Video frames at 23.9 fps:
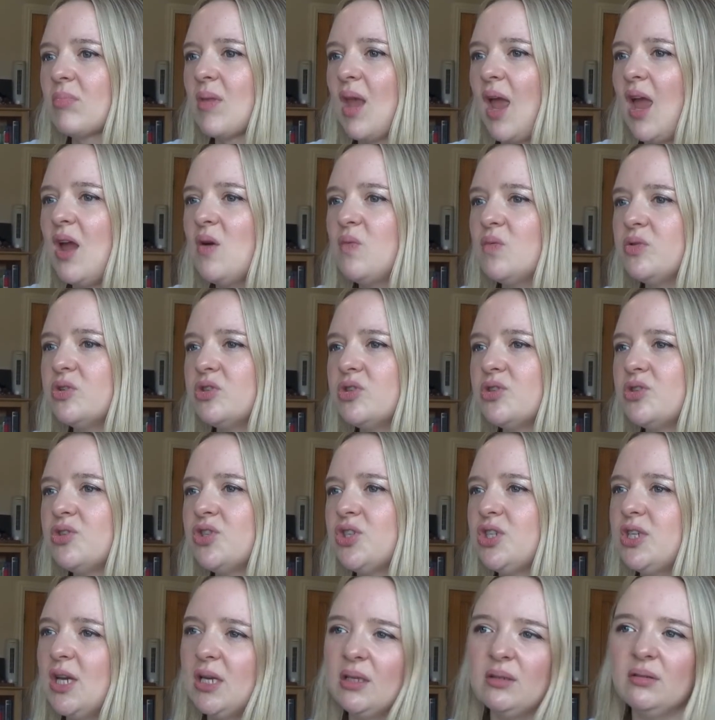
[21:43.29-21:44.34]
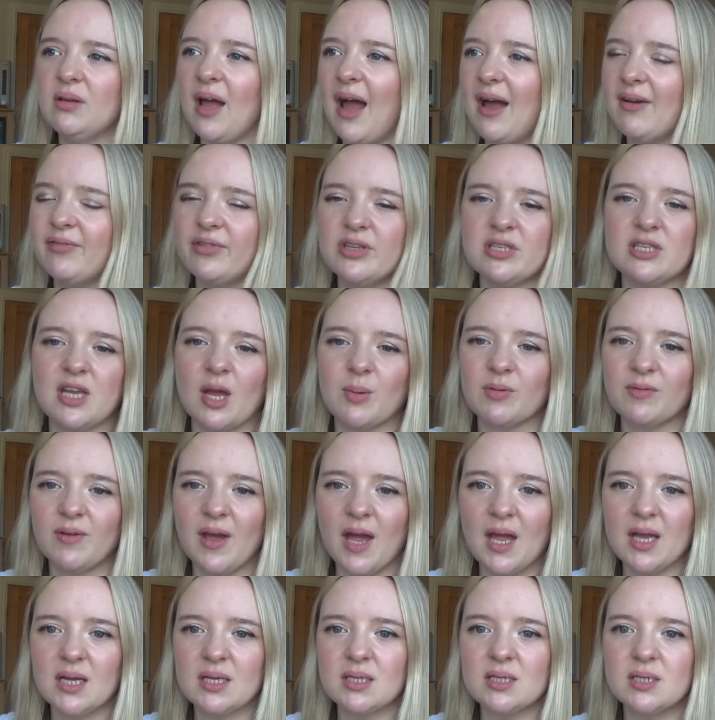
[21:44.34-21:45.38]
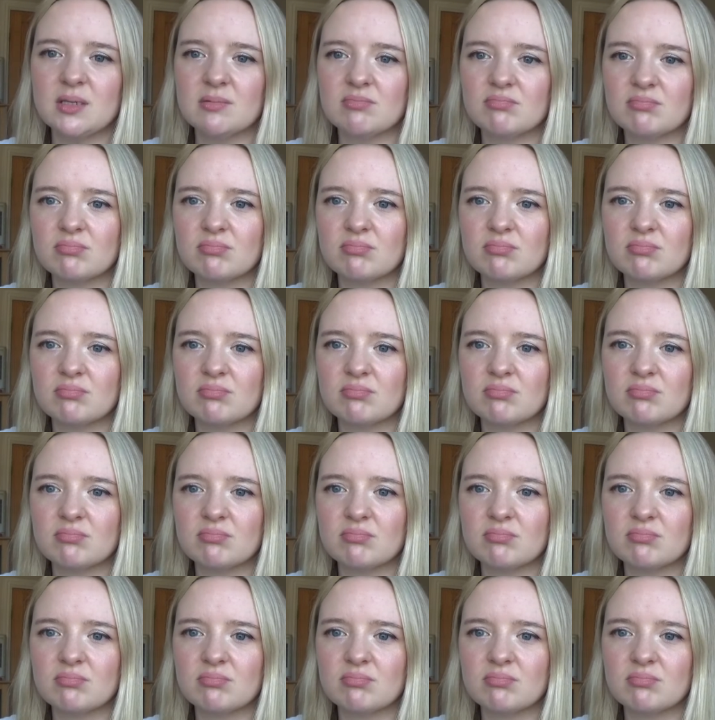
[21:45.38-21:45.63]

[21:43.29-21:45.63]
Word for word: it would still have the same effect.